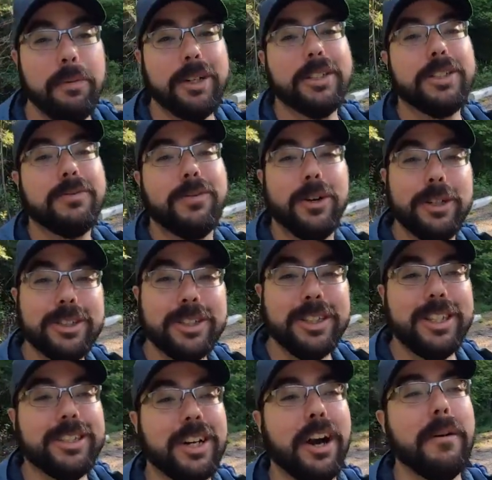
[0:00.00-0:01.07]
We're first
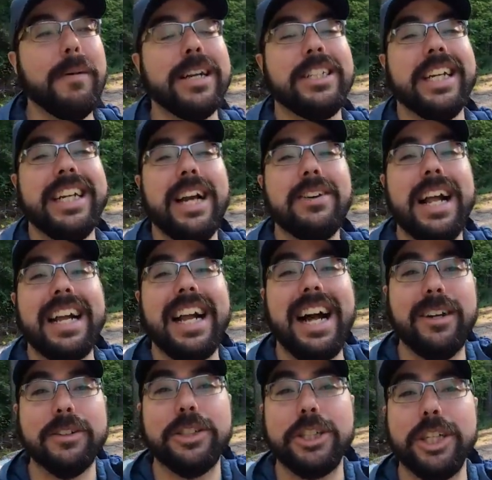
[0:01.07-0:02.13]
going to start off by checking out La
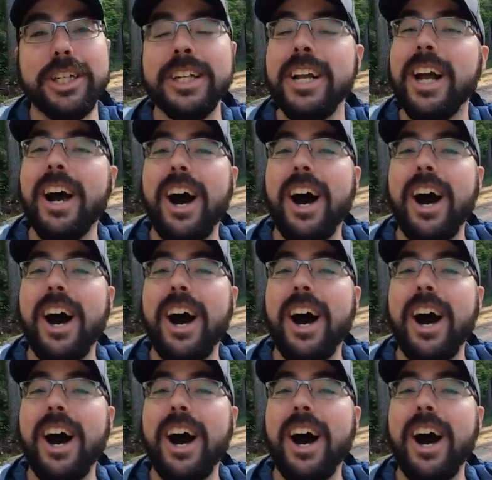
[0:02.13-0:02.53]
Grande Chute,